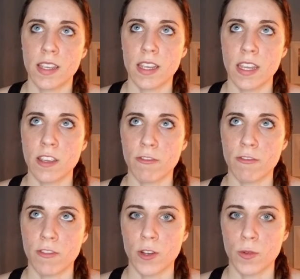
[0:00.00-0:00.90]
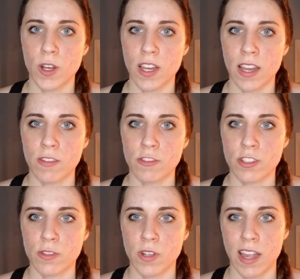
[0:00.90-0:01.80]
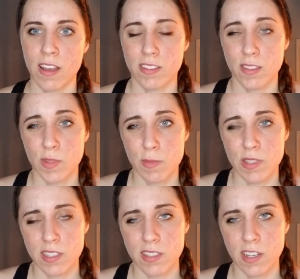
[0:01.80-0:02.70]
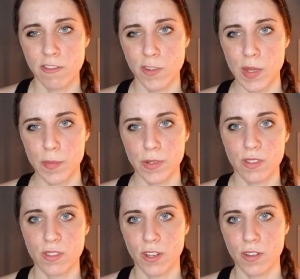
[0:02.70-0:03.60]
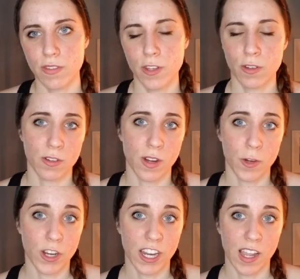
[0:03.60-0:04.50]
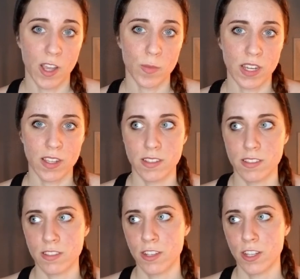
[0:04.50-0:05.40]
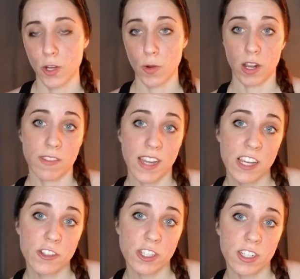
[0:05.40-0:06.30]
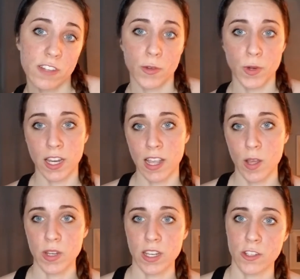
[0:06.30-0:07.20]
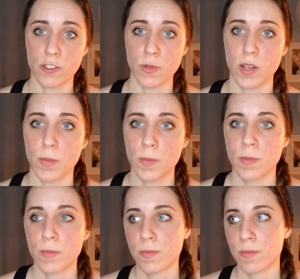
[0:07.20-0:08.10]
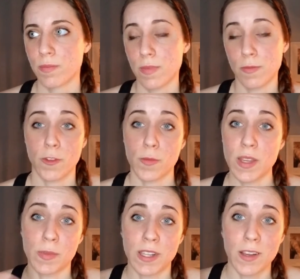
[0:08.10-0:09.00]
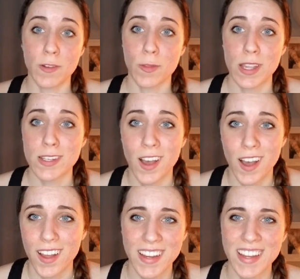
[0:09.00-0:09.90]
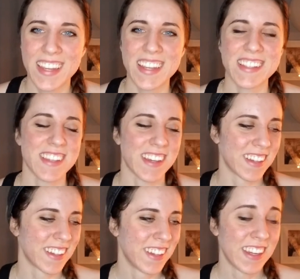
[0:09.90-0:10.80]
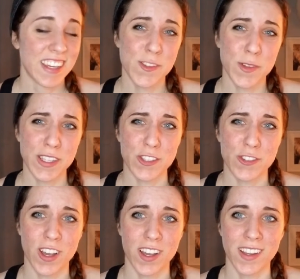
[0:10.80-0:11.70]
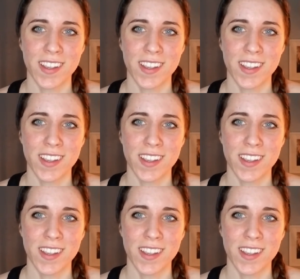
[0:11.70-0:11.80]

If you're working out just to work out, sometimes that's tough for people. So if you are working out because you're going on vacation, if you're working out because you want to, for me, playing with my dog, he's really strong.